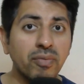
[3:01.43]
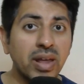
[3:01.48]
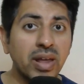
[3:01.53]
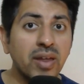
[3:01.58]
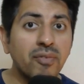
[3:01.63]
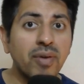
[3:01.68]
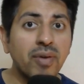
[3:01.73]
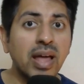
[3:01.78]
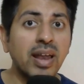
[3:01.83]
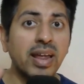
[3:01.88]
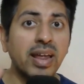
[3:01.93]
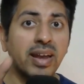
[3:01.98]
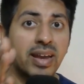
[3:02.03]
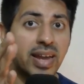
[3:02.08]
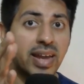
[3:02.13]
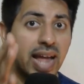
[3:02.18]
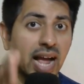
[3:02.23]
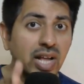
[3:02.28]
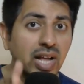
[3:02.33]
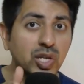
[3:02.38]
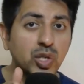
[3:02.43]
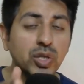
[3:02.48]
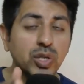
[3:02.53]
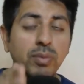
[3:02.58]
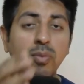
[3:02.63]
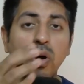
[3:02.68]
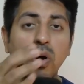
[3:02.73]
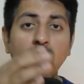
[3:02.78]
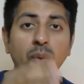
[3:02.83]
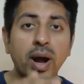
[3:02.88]
well in calcium or
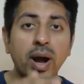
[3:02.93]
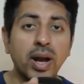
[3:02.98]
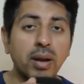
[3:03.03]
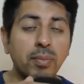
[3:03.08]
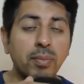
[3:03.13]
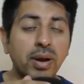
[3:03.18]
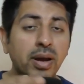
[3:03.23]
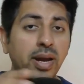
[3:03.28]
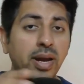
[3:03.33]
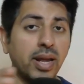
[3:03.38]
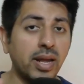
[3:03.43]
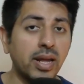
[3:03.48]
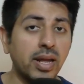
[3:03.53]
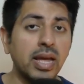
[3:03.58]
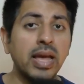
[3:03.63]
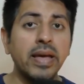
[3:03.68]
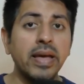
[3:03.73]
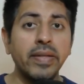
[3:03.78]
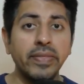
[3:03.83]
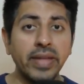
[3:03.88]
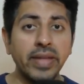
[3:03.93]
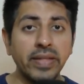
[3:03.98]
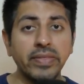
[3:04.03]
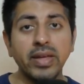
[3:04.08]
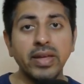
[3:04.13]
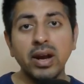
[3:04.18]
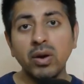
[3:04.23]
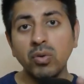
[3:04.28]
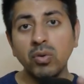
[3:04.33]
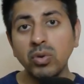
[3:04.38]
vitamin D, then there are
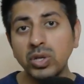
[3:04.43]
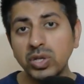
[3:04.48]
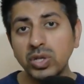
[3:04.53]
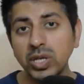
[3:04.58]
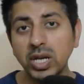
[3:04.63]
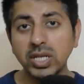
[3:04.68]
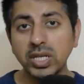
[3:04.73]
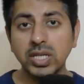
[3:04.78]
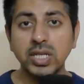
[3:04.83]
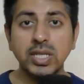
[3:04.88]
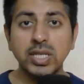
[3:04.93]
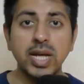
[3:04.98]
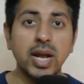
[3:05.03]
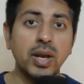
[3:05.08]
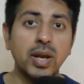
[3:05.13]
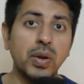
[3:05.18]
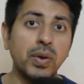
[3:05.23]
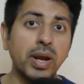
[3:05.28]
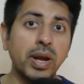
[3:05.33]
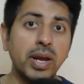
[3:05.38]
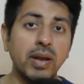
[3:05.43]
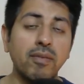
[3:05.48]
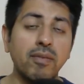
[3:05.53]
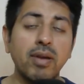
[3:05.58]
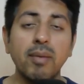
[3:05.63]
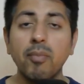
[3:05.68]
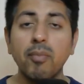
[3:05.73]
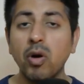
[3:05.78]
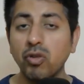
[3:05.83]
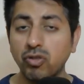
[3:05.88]
good chances that you can develop
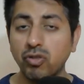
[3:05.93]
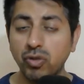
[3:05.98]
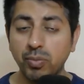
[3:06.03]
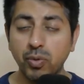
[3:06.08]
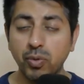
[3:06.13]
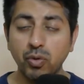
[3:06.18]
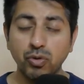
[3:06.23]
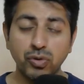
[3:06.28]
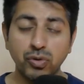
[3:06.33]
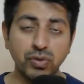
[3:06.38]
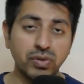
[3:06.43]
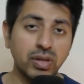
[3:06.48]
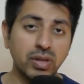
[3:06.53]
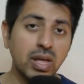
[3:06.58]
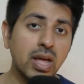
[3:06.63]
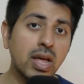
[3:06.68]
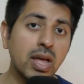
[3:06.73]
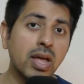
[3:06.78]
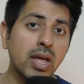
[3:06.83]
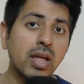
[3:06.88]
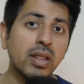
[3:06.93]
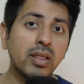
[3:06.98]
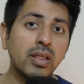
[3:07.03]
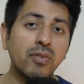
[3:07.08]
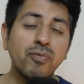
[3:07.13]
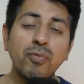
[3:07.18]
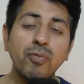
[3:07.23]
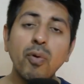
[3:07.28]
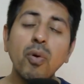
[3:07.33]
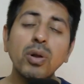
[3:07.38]
osteoporosis. The
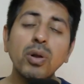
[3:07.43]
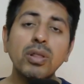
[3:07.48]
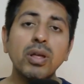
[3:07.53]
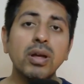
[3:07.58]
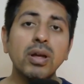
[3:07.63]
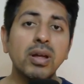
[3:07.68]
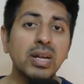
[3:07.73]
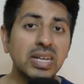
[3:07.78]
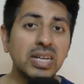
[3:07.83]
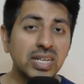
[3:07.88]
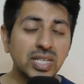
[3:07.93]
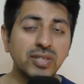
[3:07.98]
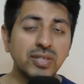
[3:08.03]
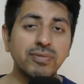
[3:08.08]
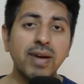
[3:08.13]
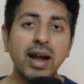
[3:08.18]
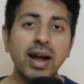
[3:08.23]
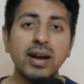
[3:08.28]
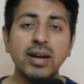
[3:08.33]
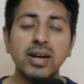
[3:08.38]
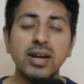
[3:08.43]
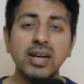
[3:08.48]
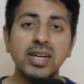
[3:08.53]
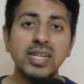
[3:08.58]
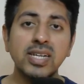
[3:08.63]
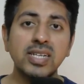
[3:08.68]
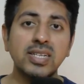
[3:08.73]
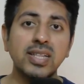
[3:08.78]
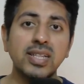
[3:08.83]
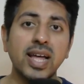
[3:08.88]
fourth risk factor is
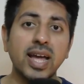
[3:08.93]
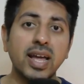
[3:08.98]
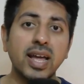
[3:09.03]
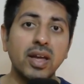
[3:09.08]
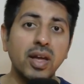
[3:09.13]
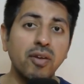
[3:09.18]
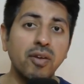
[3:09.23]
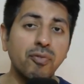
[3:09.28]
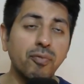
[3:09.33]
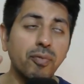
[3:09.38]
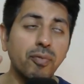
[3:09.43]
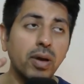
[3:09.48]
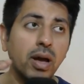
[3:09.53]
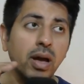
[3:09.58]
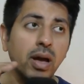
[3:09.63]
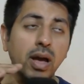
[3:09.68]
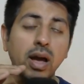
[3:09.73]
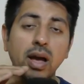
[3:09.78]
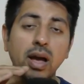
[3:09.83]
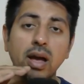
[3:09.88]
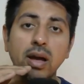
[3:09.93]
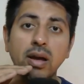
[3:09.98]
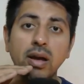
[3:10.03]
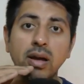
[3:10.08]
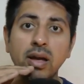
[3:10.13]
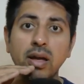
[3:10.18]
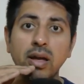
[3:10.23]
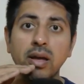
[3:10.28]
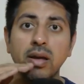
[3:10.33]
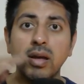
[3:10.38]
like if
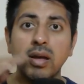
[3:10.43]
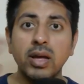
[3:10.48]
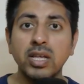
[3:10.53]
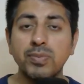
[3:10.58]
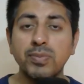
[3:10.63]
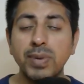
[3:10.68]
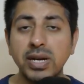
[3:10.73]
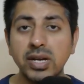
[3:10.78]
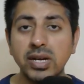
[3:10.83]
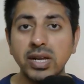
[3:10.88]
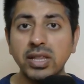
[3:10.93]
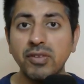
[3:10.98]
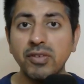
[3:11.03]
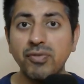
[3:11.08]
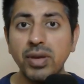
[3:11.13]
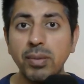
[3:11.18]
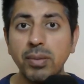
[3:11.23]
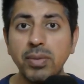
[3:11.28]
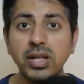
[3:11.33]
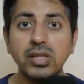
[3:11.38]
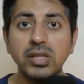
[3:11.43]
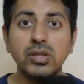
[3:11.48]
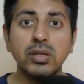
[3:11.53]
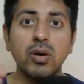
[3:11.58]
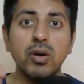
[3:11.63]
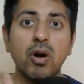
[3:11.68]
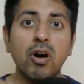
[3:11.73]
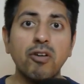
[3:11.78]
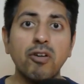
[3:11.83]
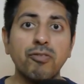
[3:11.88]
especially in the females
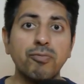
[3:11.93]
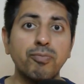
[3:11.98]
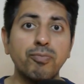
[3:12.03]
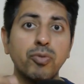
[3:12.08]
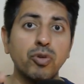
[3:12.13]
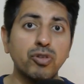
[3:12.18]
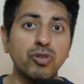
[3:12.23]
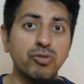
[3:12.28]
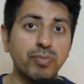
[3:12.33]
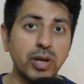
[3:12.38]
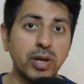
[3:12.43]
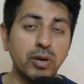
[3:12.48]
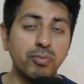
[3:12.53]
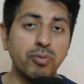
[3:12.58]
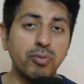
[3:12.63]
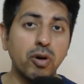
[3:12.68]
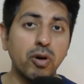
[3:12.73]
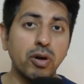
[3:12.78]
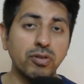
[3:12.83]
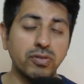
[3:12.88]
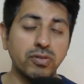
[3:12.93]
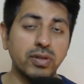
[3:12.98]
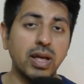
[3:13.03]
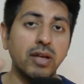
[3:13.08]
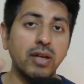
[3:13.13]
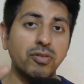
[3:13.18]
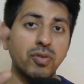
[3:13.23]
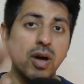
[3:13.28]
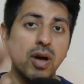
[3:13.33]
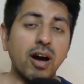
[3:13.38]
of post-menopause. So
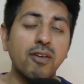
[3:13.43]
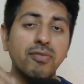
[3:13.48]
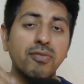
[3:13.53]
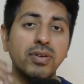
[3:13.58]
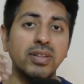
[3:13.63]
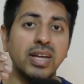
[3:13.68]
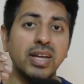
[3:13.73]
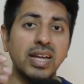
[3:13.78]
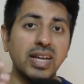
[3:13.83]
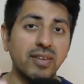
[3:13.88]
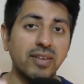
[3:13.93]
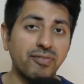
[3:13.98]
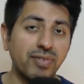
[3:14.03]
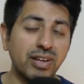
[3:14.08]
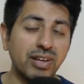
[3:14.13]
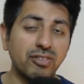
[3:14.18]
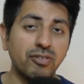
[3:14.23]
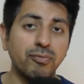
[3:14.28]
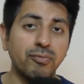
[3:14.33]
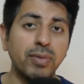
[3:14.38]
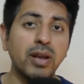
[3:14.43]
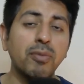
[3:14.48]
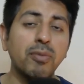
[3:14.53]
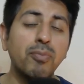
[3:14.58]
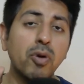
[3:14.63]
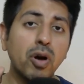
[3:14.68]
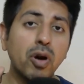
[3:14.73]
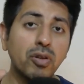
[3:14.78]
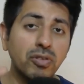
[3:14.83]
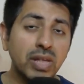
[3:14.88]
after the phase of
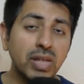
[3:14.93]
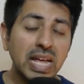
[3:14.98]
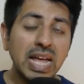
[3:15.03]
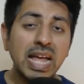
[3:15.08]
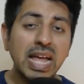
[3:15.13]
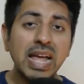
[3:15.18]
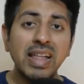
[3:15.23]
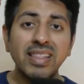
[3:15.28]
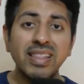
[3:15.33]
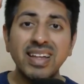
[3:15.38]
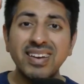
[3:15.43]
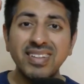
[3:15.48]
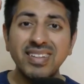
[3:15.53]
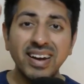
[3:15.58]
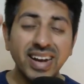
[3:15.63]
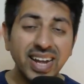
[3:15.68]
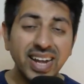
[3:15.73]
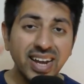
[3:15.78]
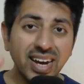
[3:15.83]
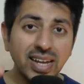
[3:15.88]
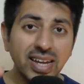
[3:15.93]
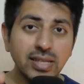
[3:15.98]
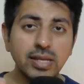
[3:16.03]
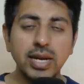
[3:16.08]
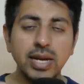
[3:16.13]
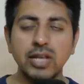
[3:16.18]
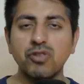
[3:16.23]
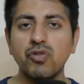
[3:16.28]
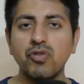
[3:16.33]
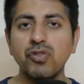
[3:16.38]
menopause, there is a decrease in
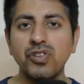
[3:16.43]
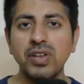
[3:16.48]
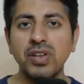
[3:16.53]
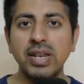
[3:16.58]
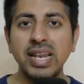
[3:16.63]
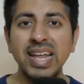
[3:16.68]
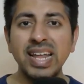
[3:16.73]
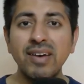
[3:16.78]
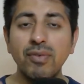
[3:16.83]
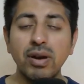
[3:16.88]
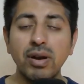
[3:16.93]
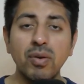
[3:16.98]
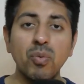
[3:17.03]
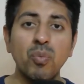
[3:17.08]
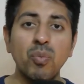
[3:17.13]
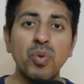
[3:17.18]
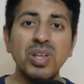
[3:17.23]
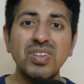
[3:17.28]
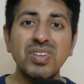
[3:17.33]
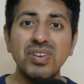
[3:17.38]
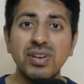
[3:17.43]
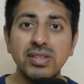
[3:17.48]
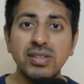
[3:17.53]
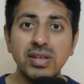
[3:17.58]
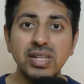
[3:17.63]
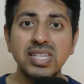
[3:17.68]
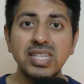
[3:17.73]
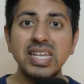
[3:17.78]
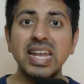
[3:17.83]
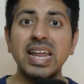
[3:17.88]
estrogen level, which results in
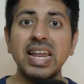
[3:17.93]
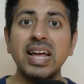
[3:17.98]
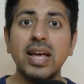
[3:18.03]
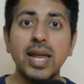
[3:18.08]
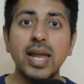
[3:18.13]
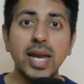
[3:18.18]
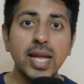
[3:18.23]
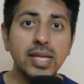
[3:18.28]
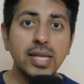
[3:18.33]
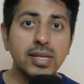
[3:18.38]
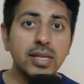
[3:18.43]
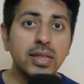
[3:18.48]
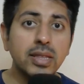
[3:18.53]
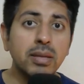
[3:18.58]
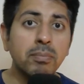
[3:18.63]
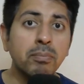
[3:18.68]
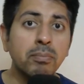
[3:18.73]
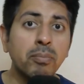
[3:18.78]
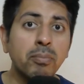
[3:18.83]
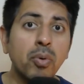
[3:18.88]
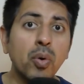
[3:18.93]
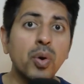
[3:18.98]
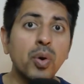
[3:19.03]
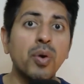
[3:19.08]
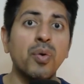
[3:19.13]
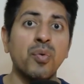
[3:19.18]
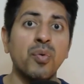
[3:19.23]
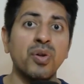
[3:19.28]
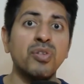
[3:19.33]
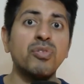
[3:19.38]
increasing the bone
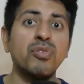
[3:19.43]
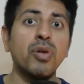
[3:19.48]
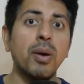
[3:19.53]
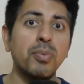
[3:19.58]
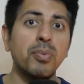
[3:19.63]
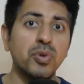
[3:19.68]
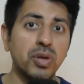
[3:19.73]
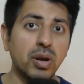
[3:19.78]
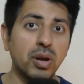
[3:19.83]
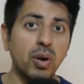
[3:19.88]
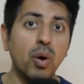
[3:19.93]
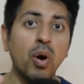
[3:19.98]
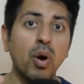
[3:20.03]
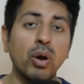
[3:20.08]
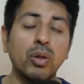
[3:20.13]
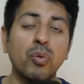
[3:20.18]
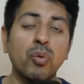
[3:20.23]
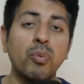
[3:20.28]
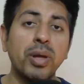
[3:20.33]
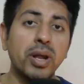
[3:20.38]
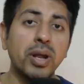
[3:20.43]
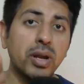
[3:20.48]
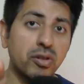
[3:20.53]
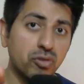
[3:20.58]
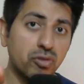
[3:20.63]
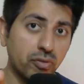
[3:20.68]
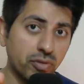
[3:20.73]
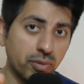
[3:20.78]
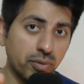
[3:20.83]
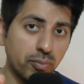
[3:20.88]
resorption or the weakness of the
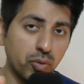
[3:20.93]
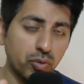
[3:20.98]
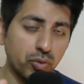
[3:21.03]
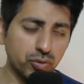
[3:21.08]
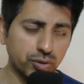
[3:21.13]
bones.